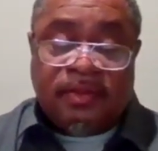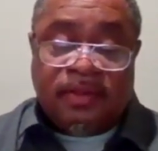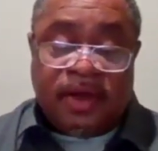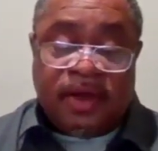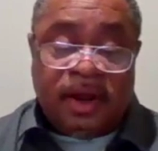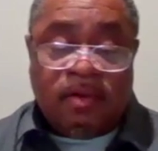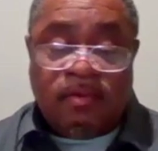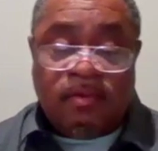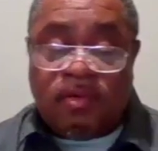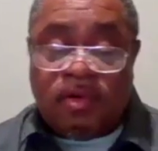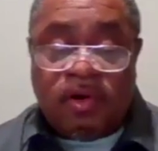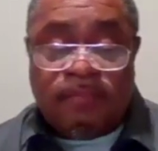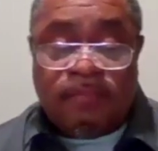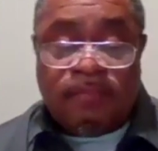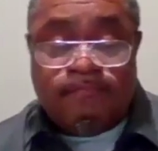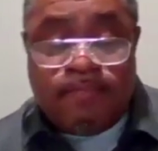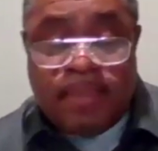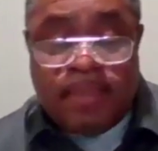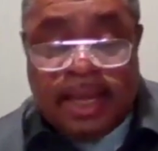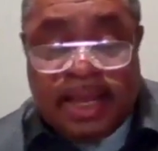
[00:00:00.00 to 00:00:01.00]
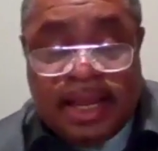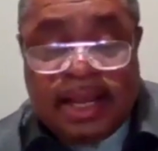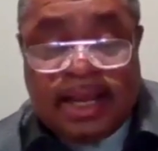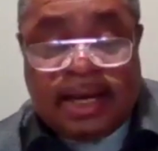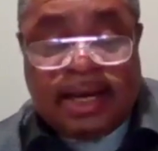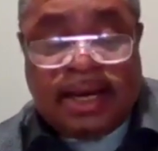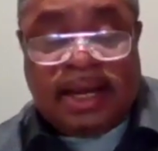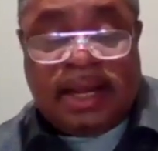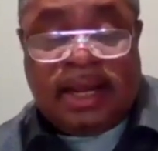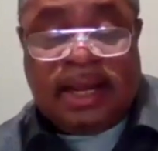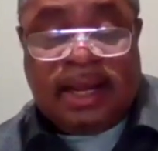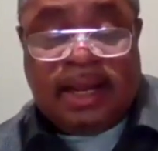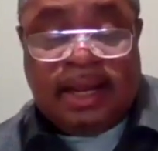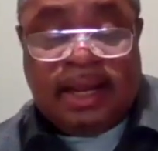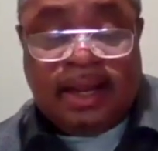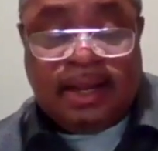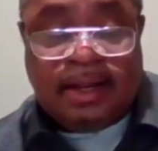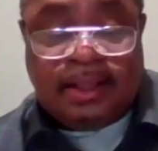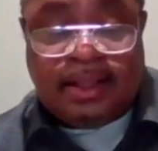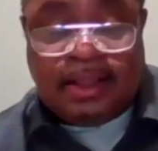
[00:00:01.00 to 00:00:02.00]
there were
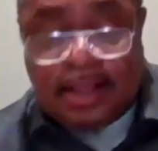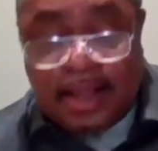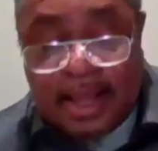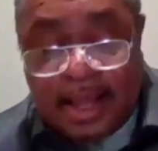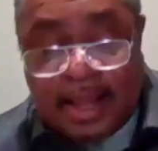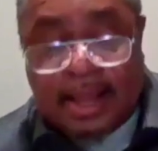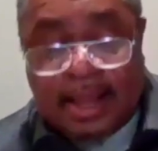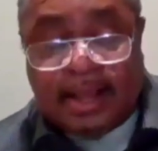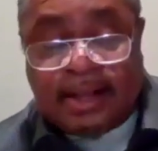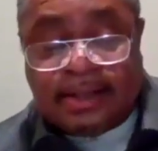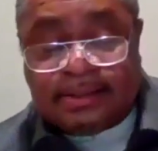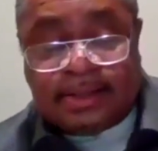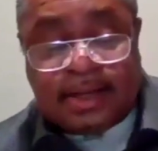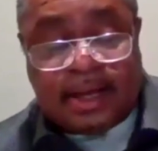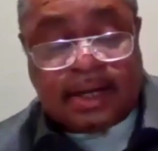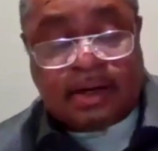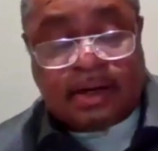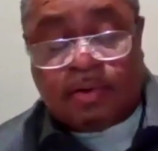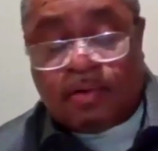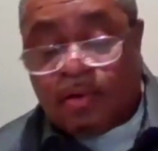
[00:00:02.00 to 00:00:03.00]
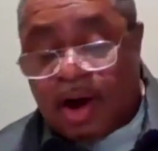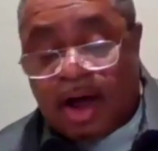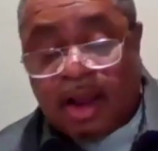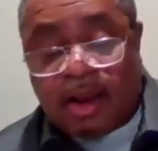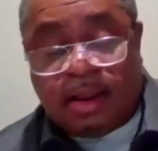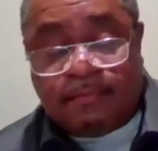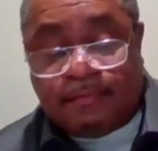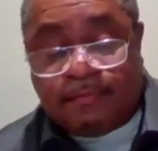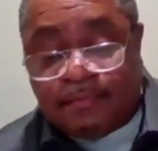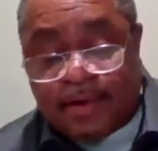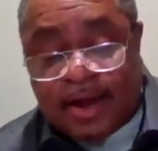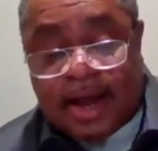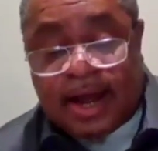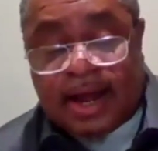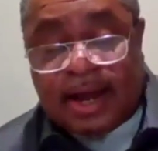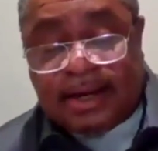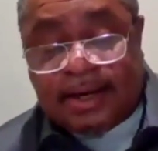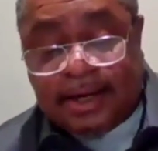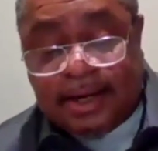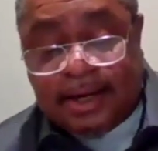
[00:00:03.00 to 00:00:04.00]
many things that
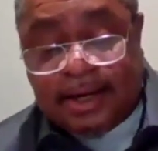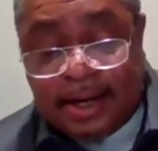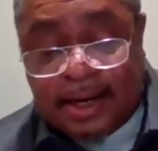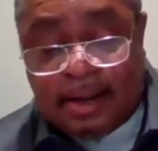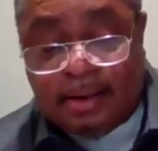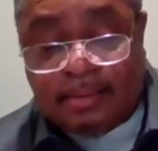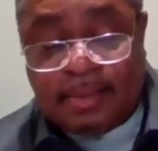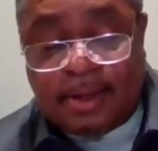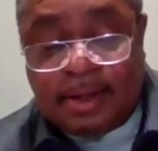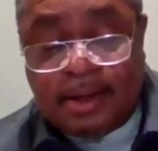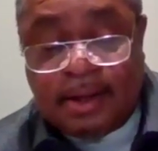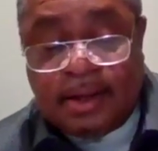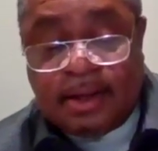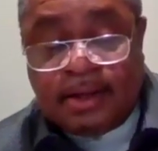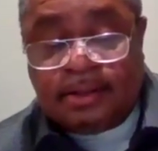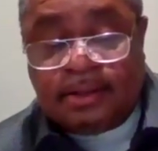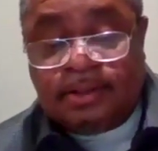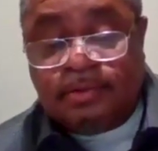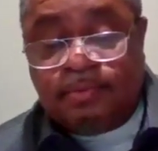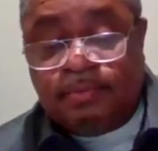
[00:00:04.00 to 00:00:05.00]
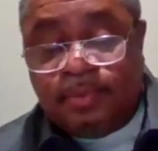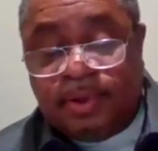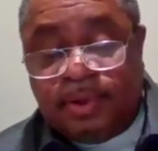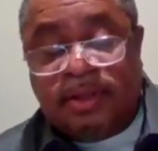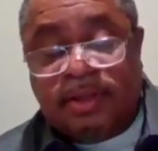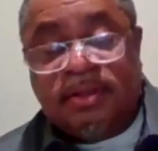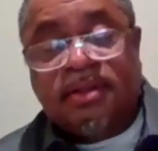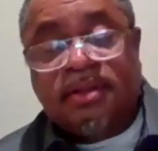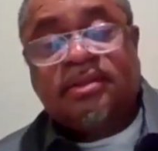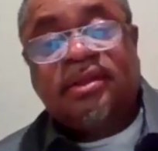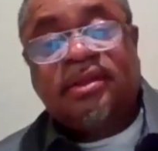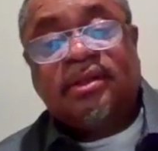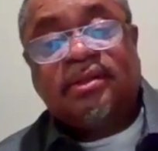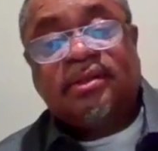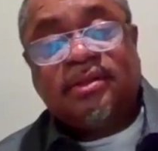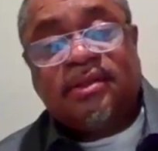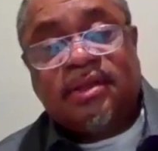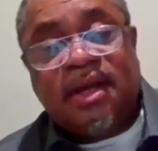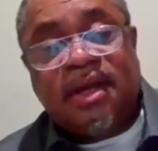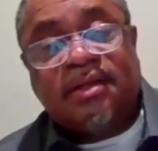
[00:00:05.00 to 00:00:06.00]
qualified him to be the
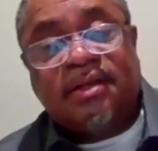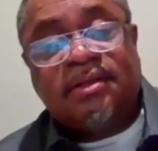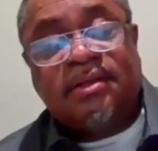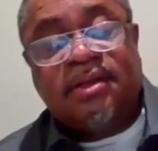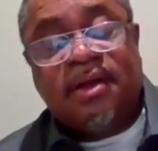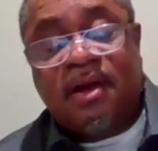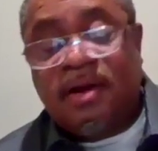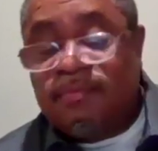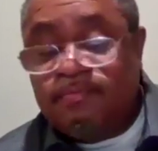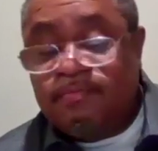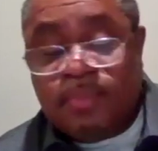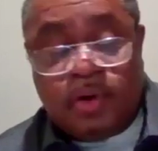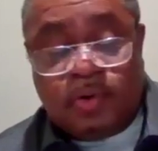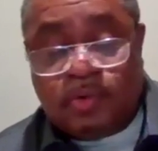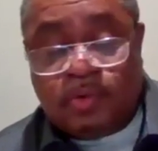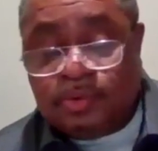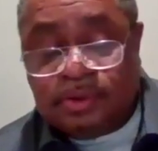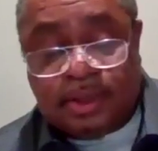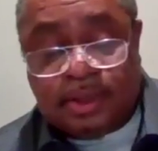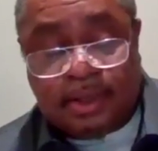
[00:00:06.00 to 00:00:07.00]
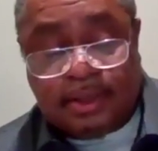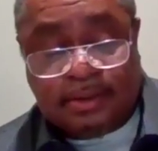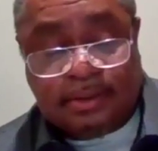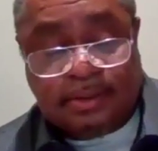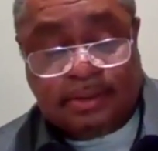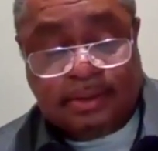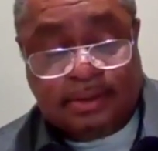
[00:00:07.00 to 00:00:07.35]
successor of Moses.